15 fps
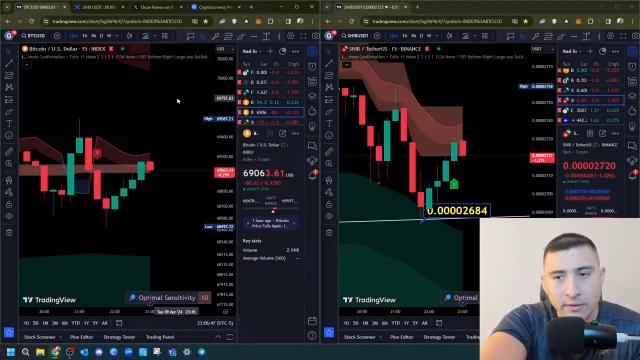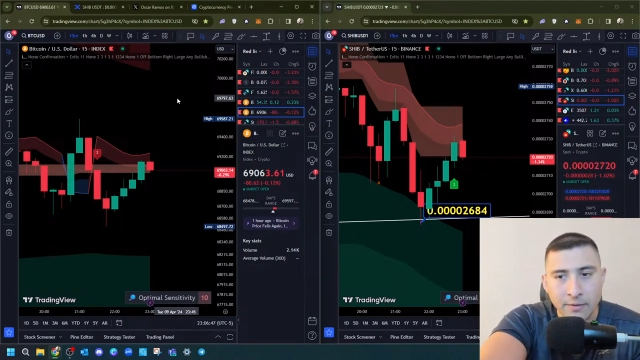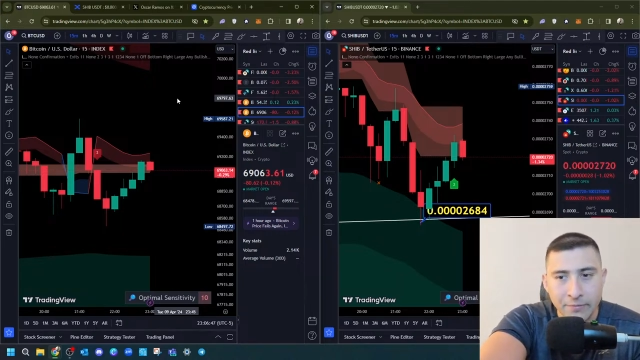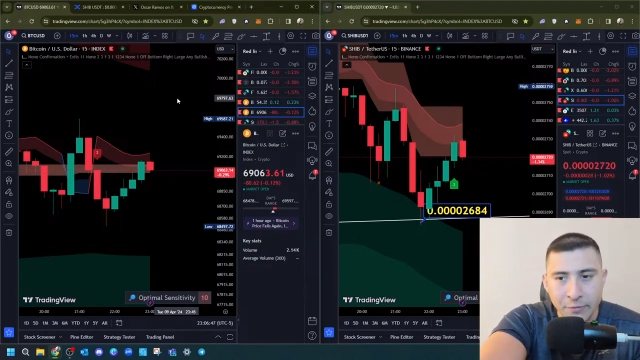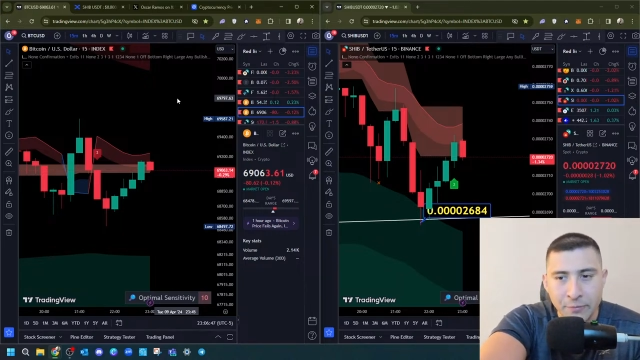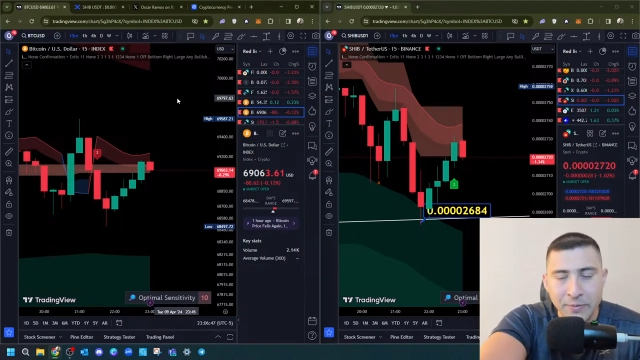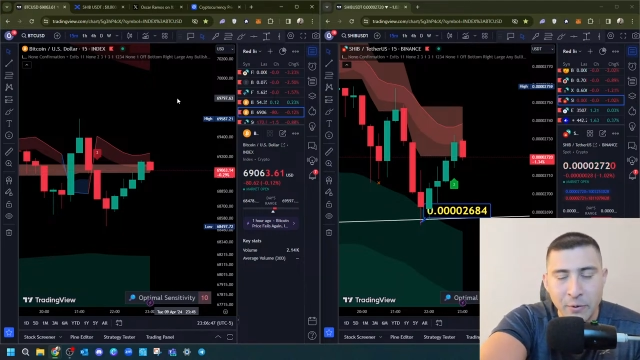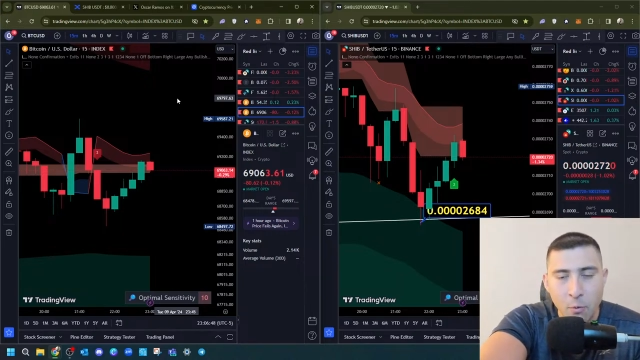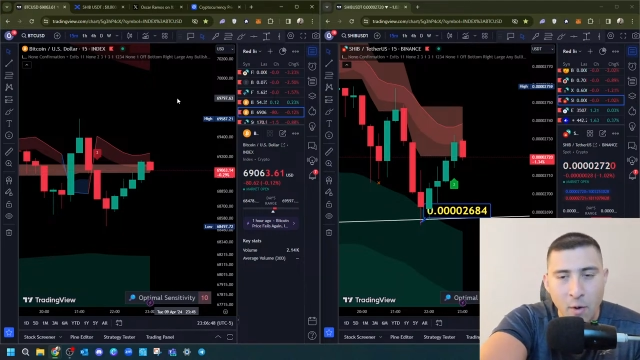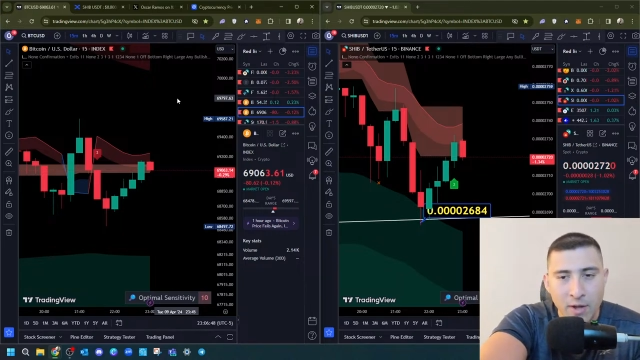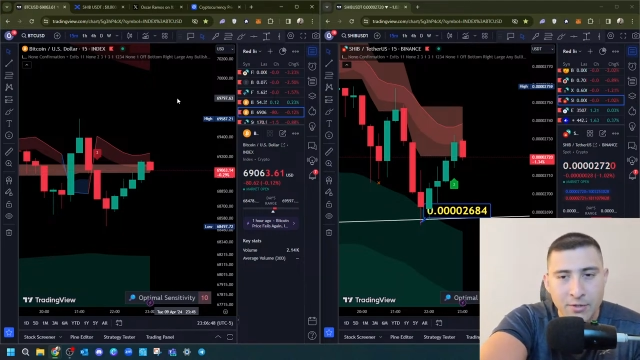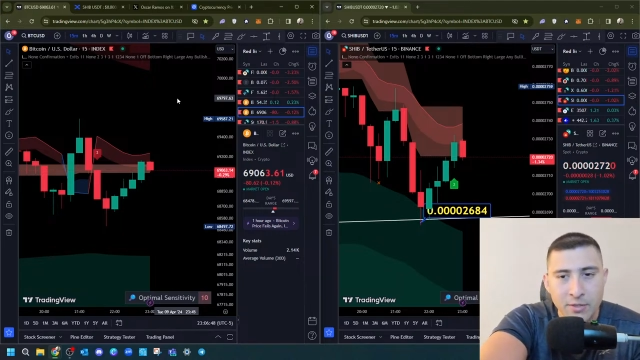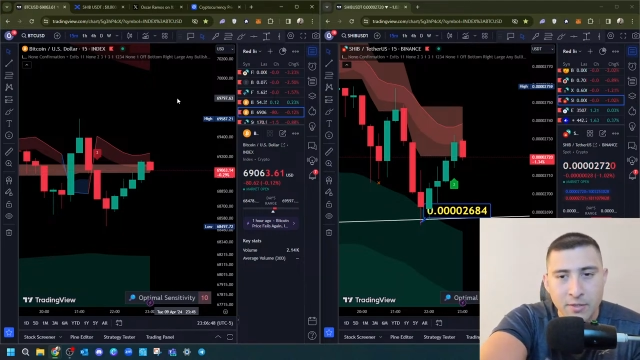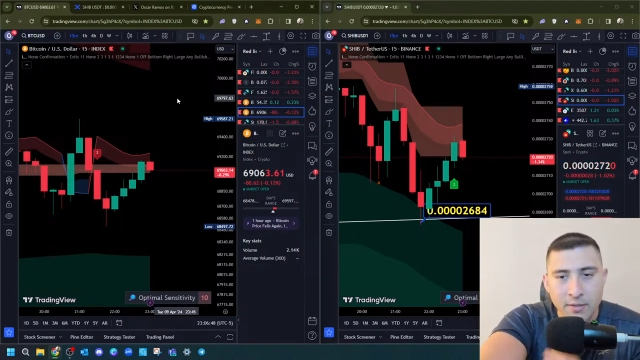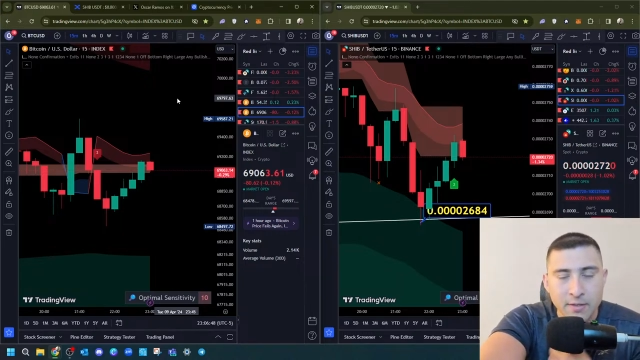if you've been
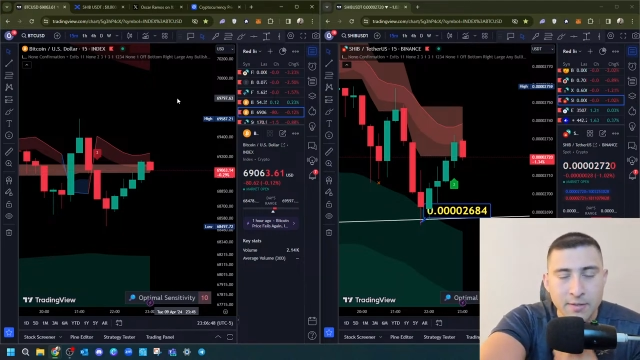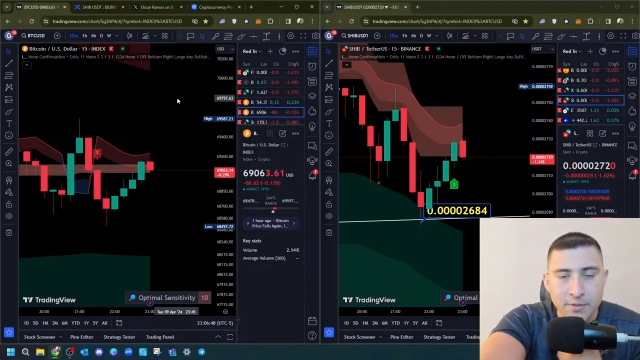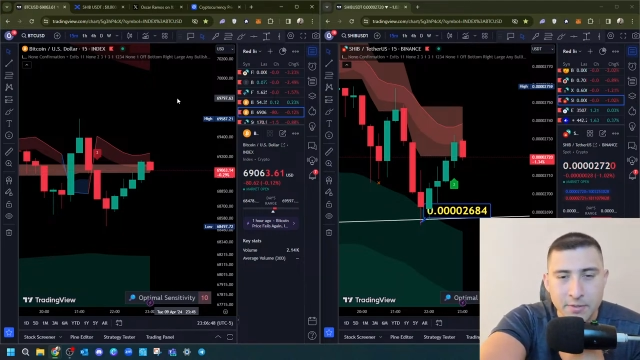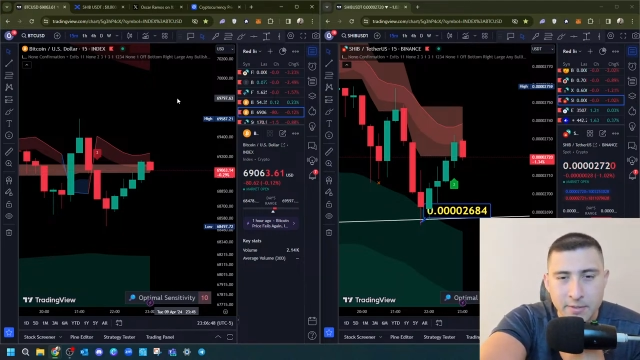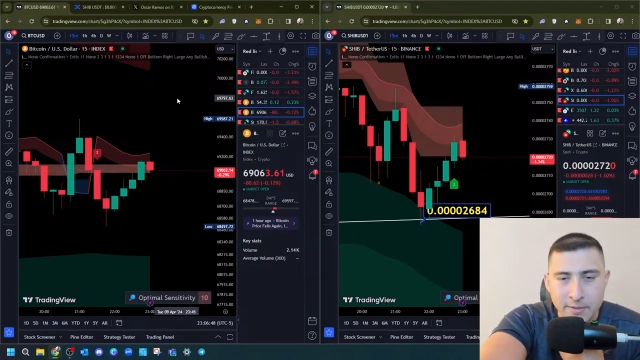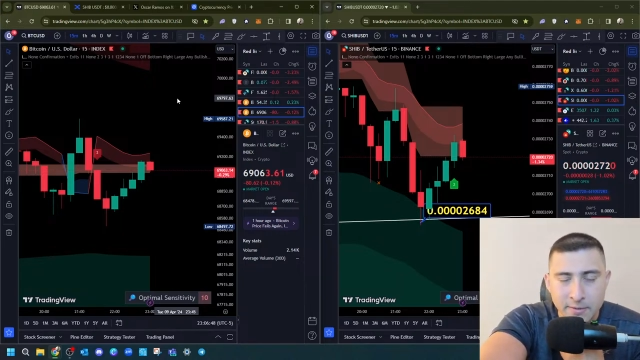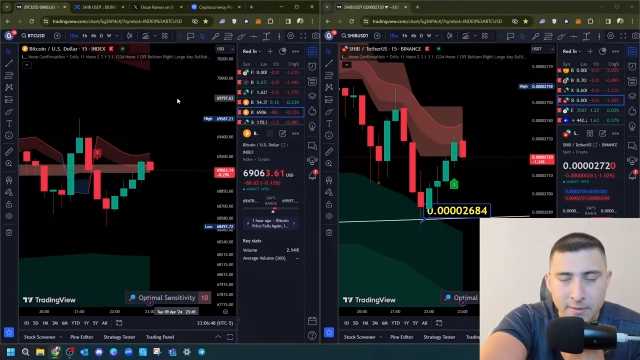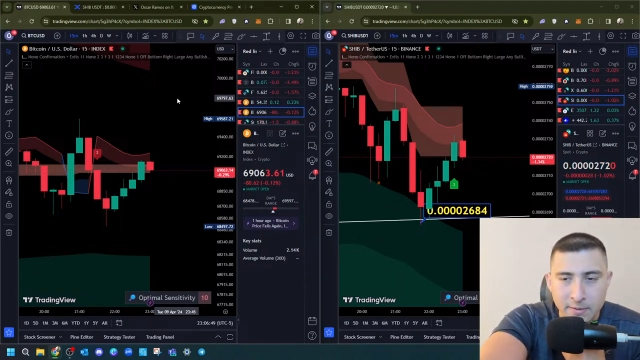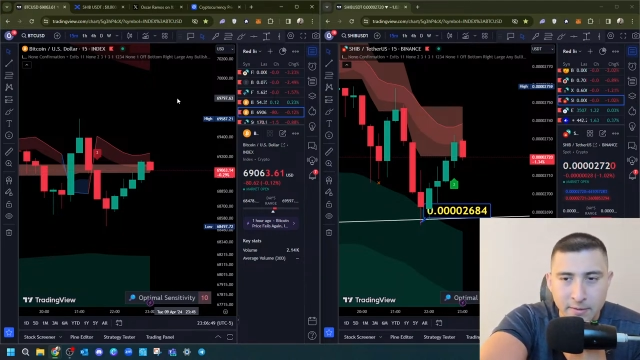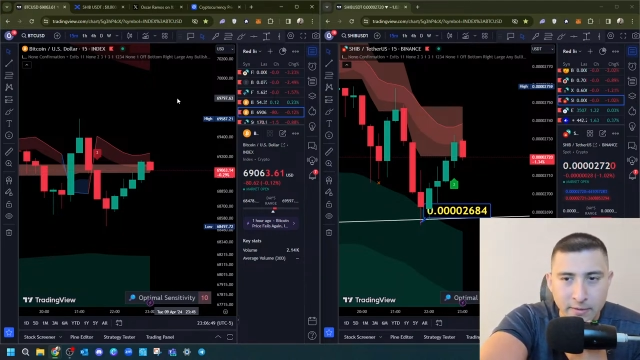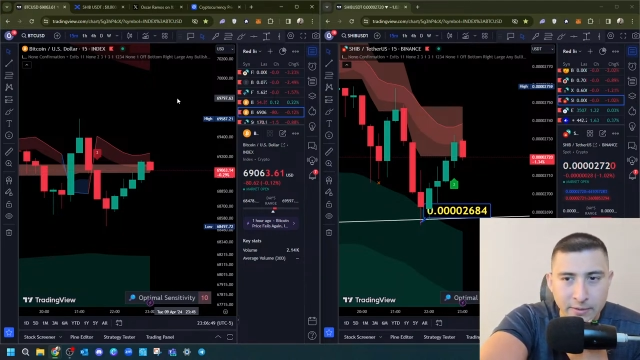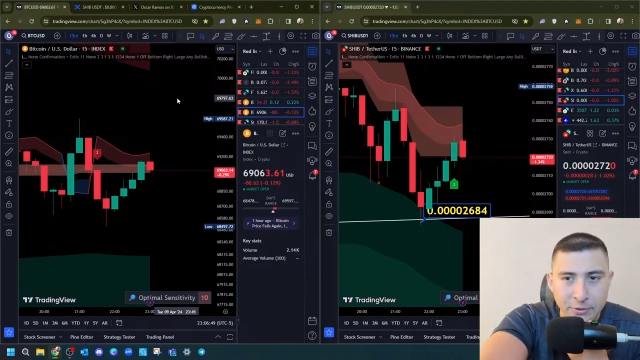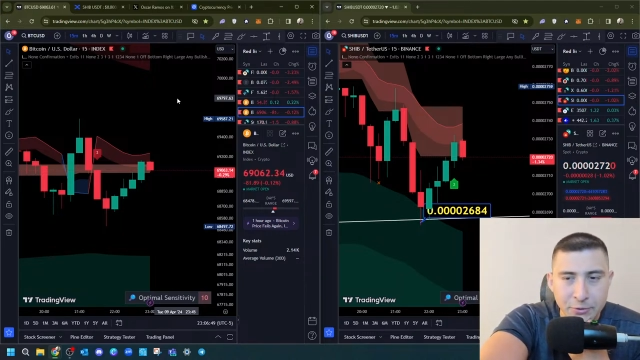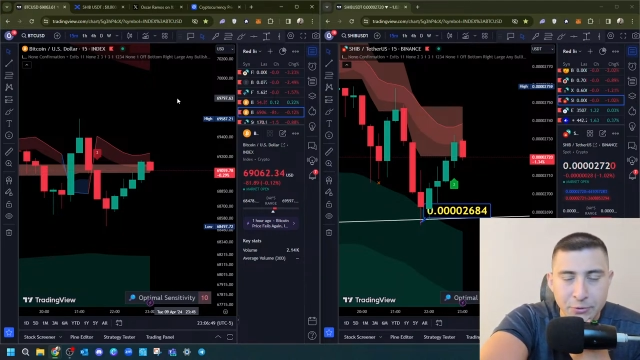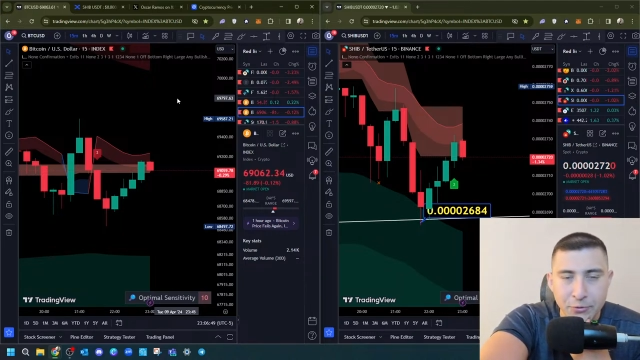watching
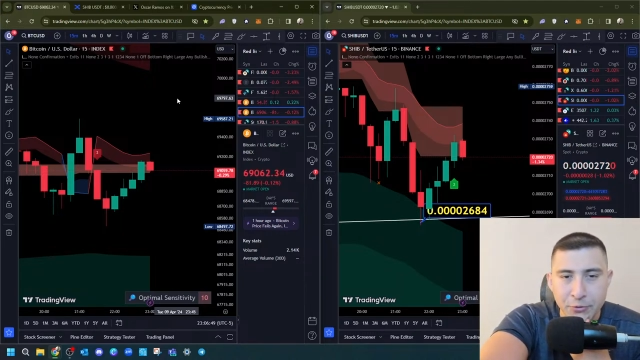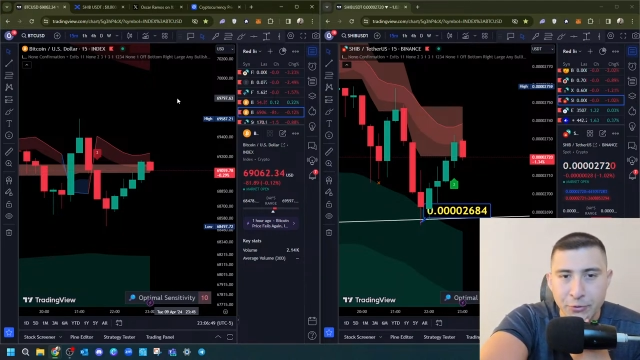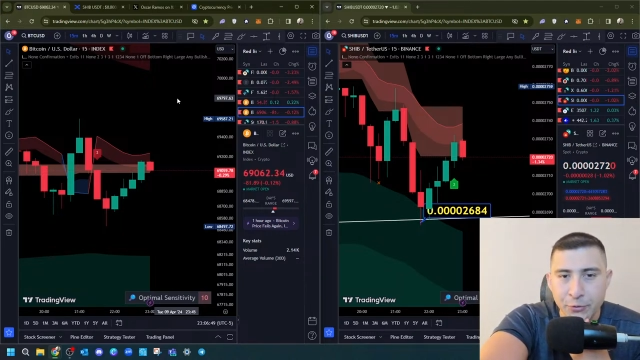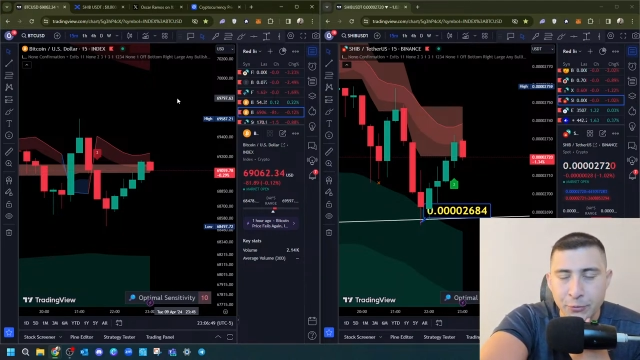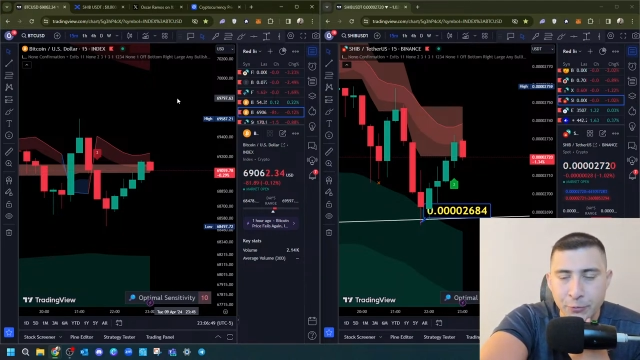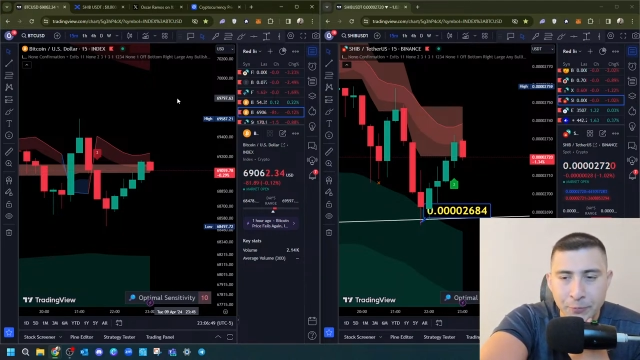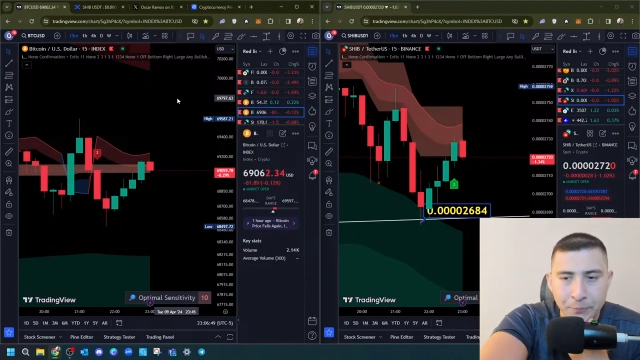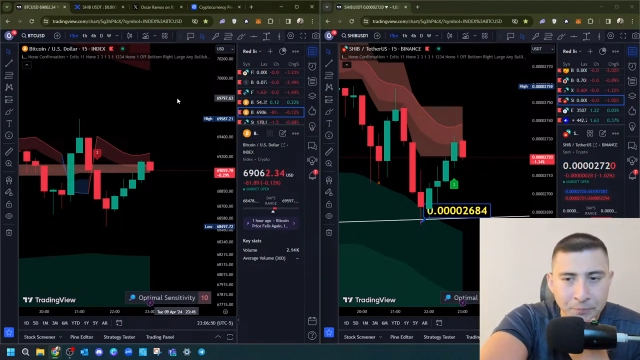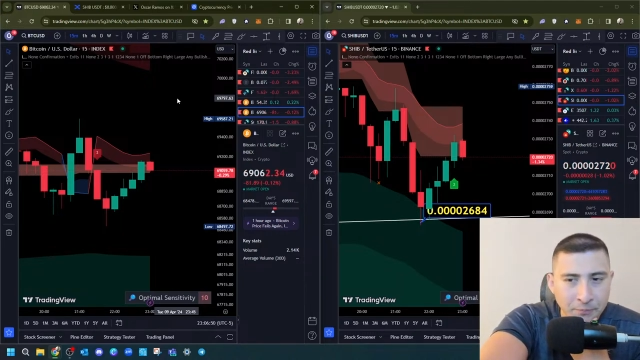consistently, you knew.